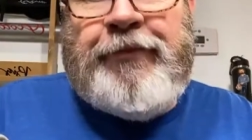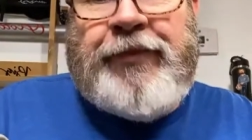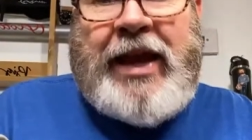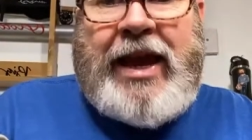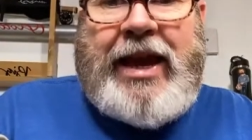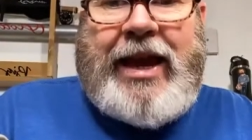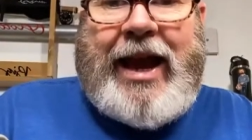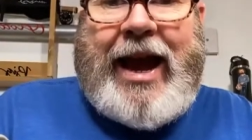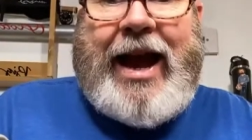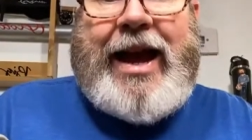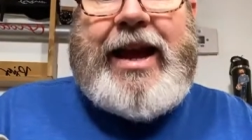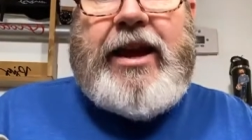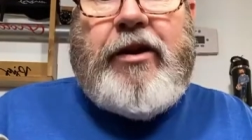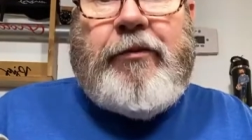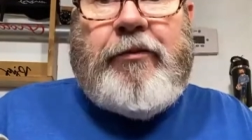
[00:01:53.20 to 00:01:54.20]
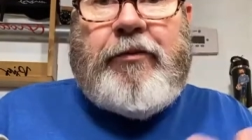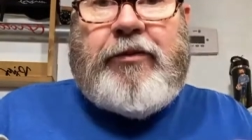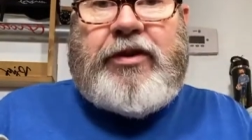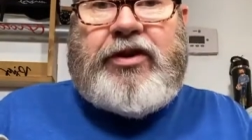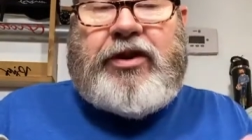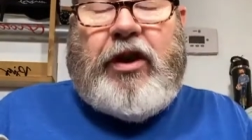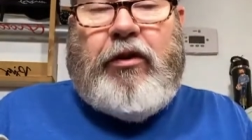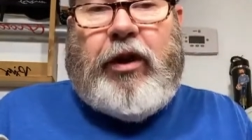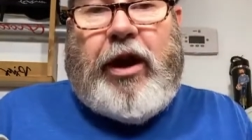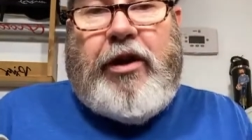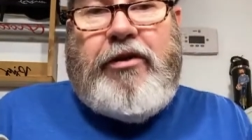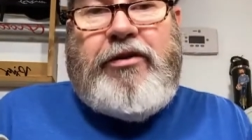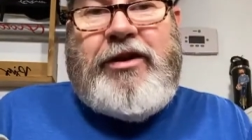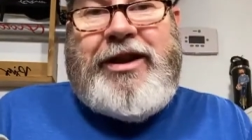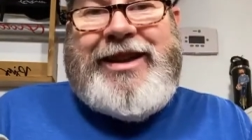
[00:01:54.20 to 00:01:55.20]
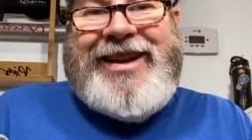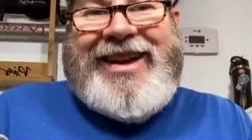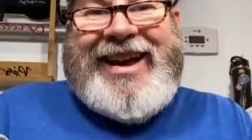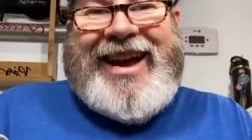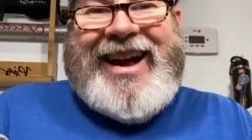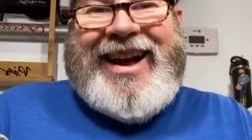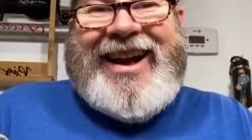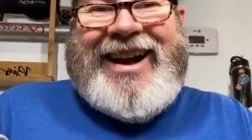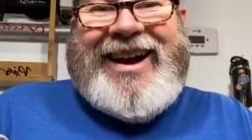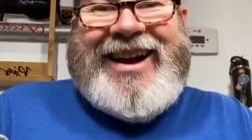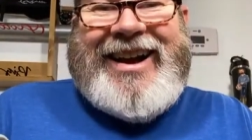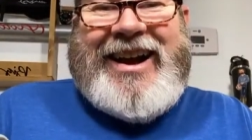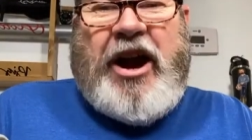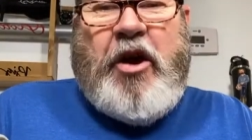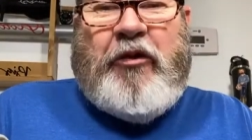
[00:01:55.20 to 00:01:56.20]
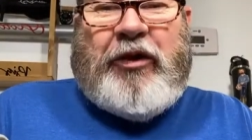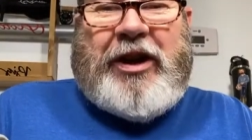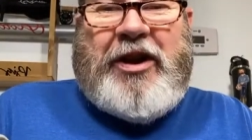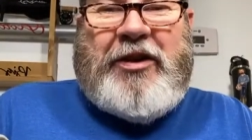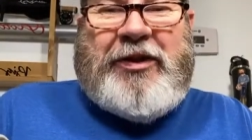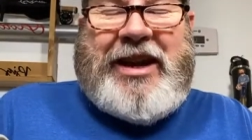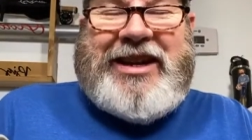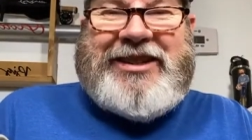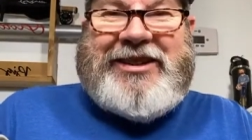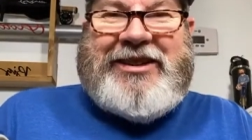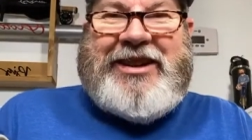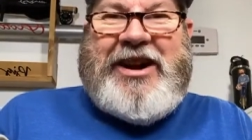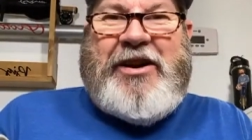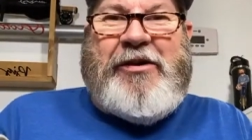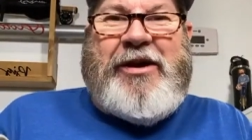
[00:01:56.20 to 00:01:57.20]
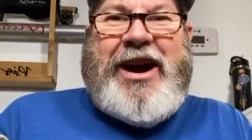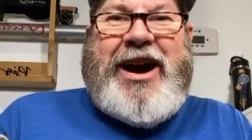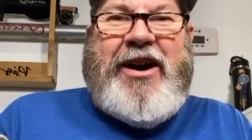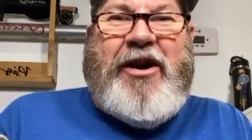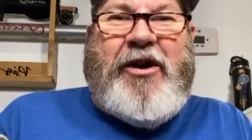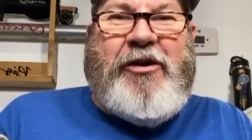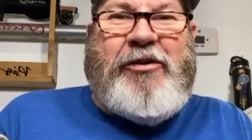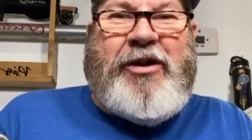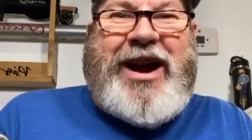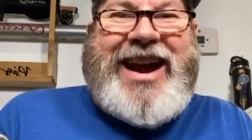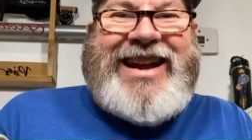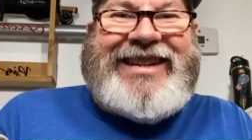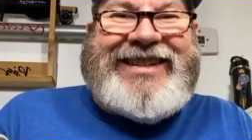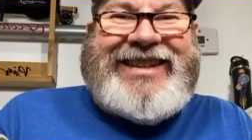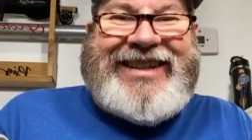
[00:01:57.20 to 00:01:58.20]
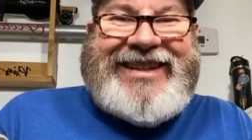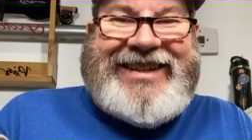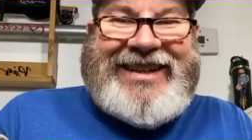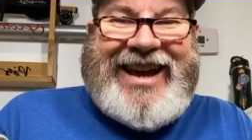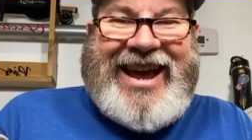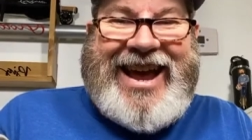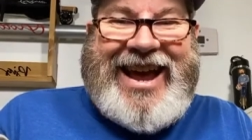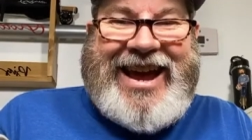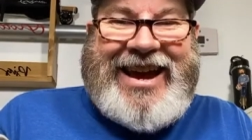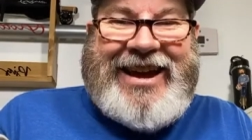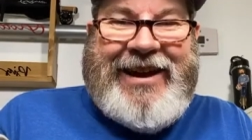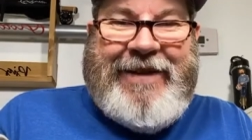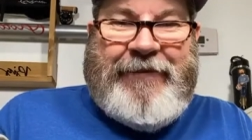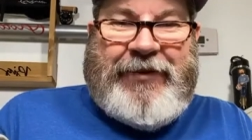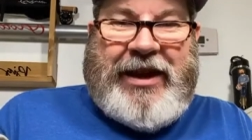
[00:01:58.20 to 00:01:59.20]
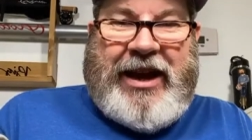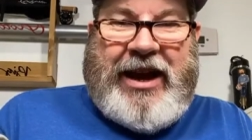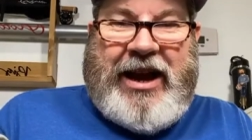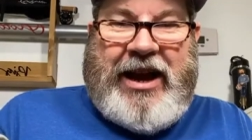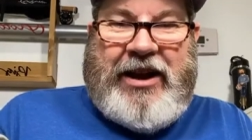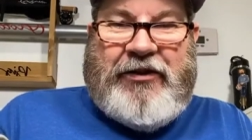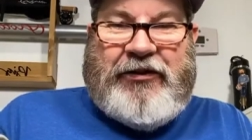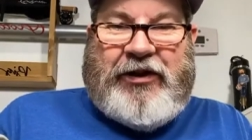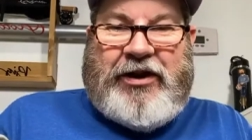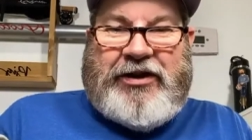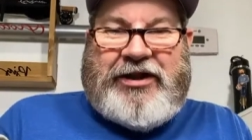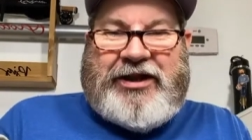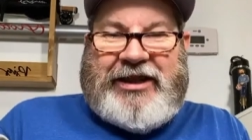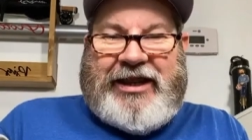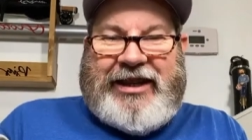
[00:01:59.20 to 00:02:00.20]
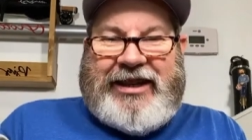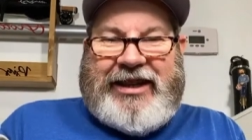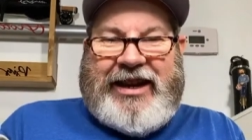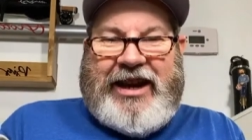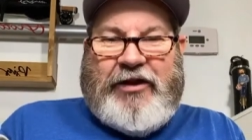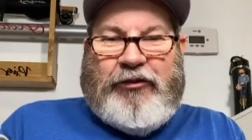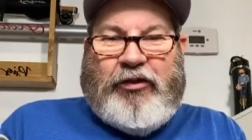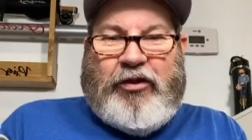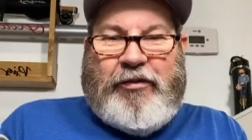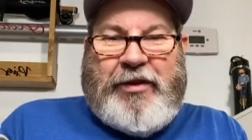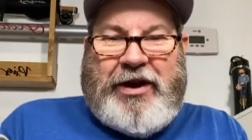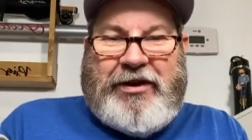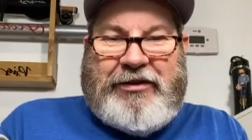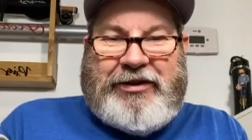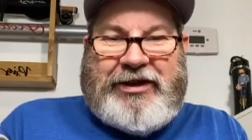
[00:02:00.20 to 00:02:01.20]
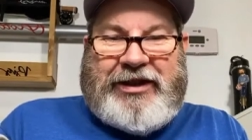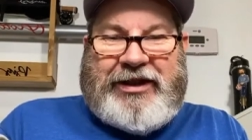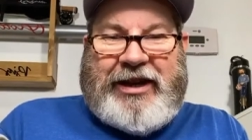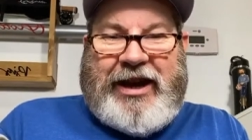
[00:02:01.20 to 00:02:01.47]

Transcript: I am solo. Hopefully everything's going to go all right today. First and foremost,